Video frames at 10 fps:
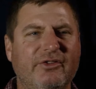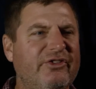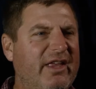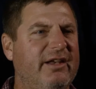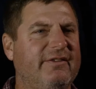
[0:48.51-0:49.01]

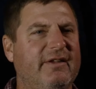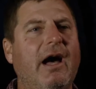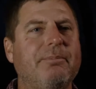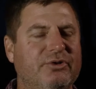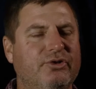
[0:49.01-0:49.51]
Instead, it's an
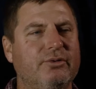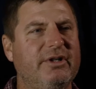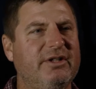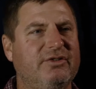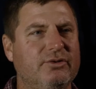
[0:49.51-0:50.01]

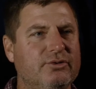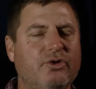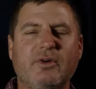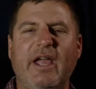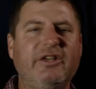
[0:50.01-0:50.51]
opportunity to
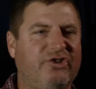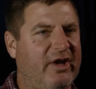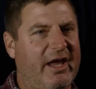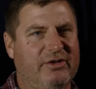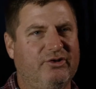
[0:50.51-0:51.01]
create
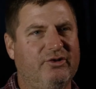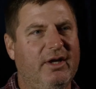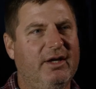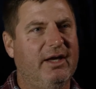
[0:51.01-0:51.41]
change.